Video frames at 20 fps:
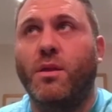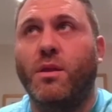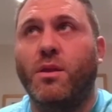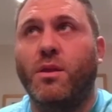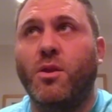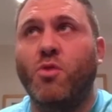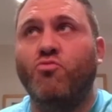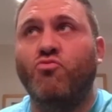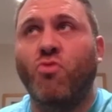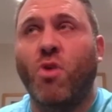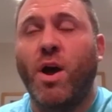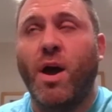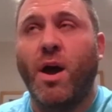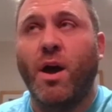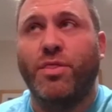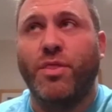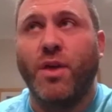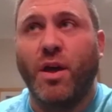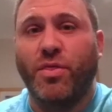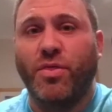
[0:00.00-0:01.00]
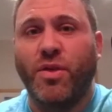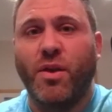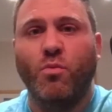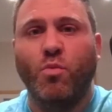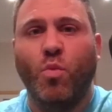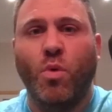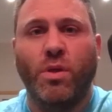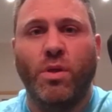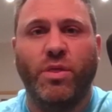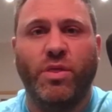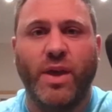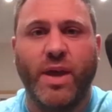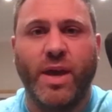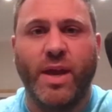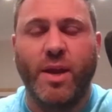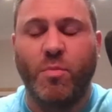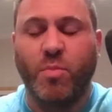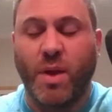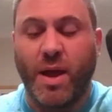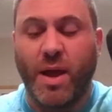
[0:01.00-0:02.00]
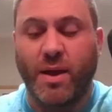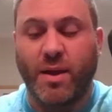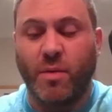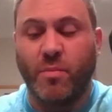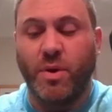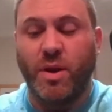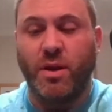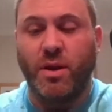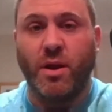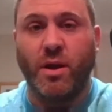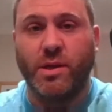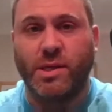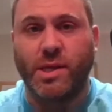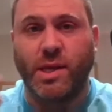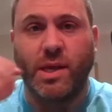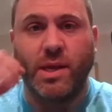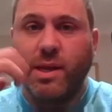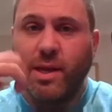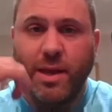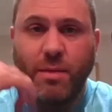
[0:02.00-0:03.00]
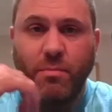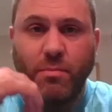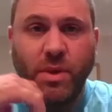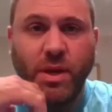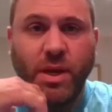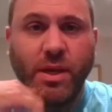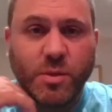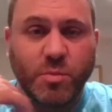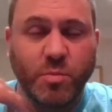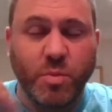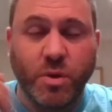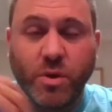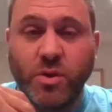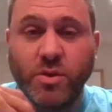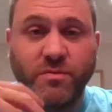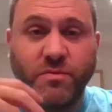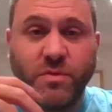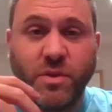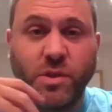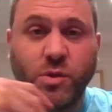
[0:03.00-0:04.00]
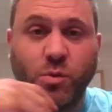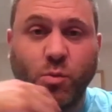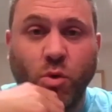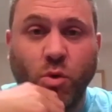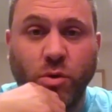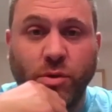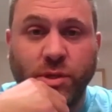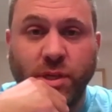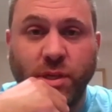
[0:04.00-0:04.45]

you're right. I think one thing any player coming in knows they're going to get minutes because of the squad